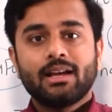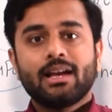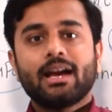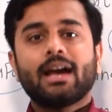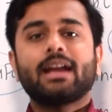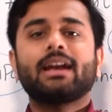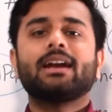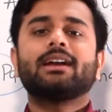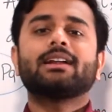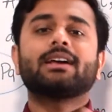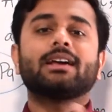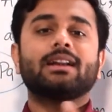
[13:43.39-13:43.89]

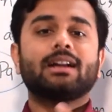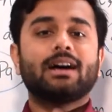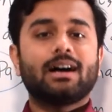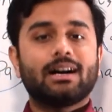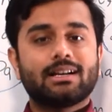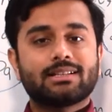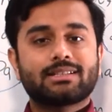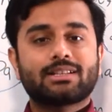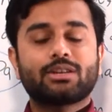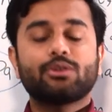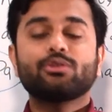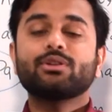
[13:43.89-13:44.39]
and it can
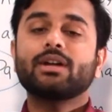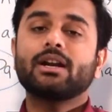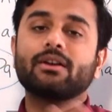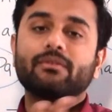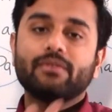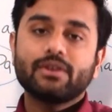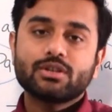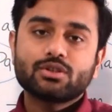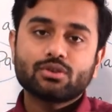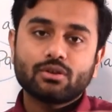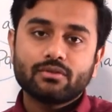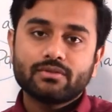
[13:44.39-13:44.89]
ask you that
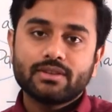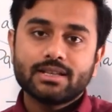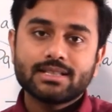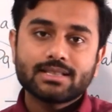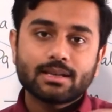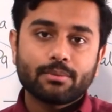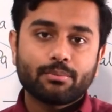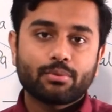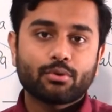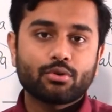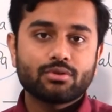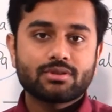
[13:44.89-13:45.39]
which of these
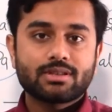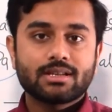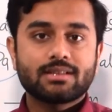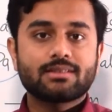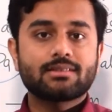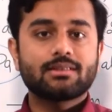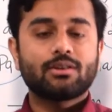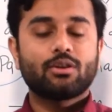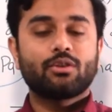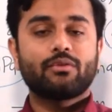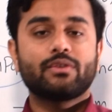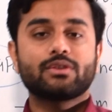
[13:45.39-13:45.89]

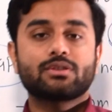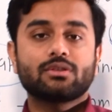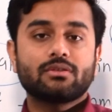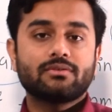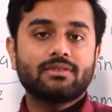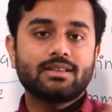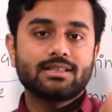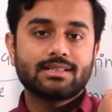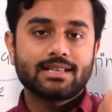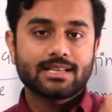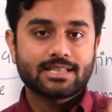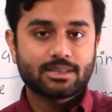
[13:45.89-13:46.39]
approaches or which of
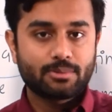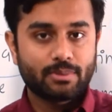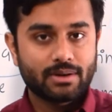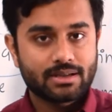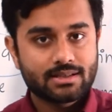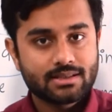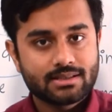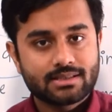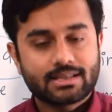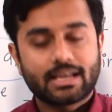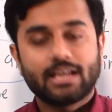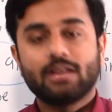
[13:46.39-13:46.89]
these
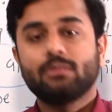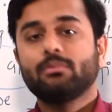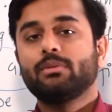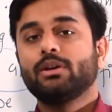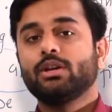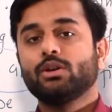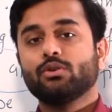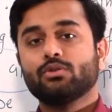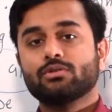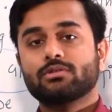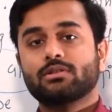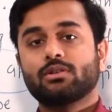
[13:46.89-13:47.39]
expressions can be
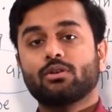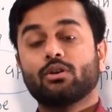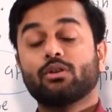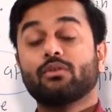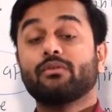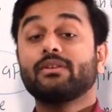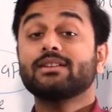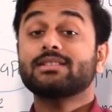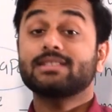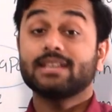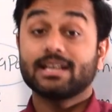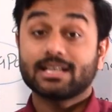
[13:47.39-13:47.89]
used or
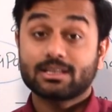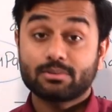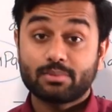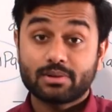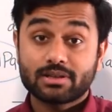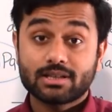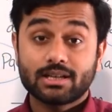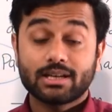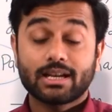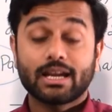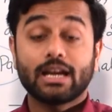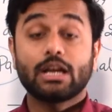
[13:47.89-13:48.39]
which
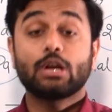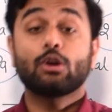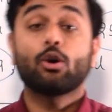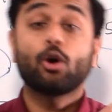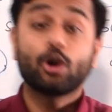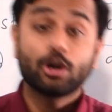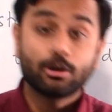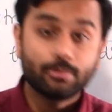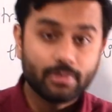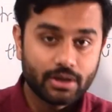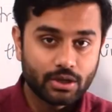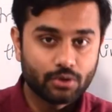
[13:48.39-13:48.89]
expression
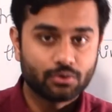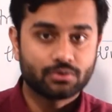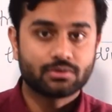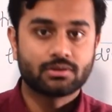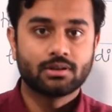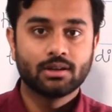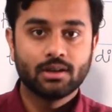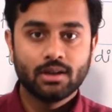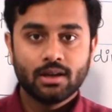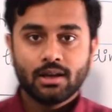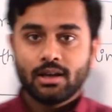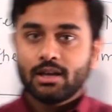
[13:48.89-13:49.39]
cannot be used.